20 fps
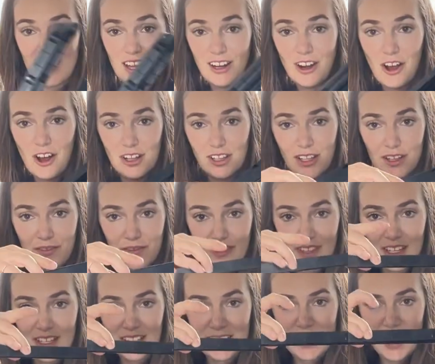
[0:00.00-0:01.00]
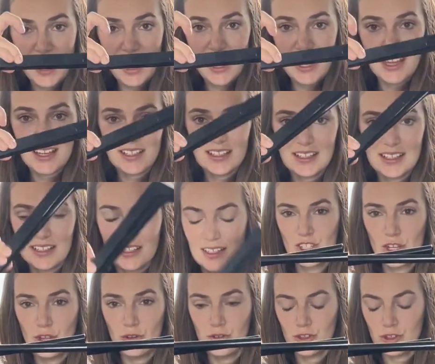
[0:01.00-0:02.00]
And all of these guys,
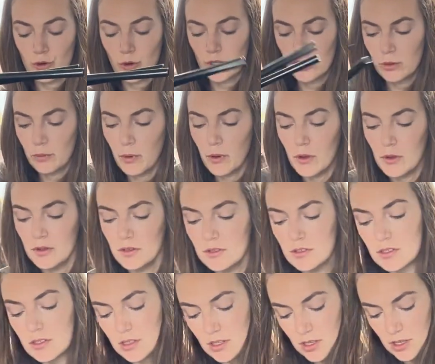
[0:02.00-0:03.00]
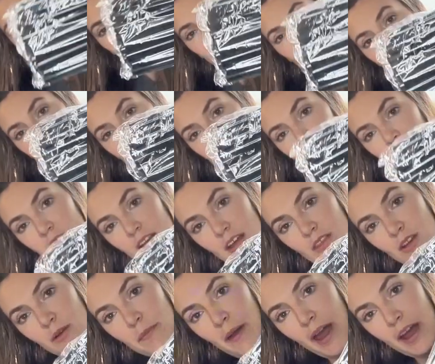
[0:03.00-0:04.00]
2 shorter poles, and then
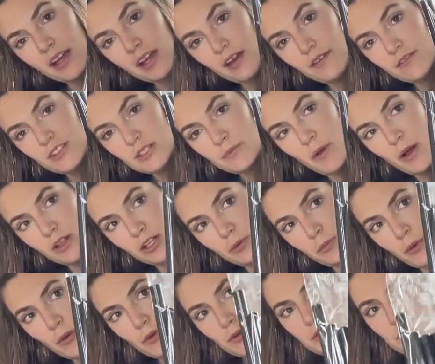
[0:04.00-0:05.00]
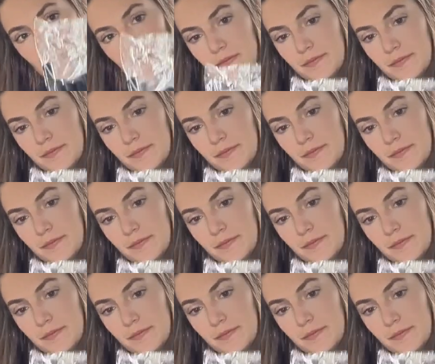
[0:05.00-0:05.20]
another bag of smaller poles.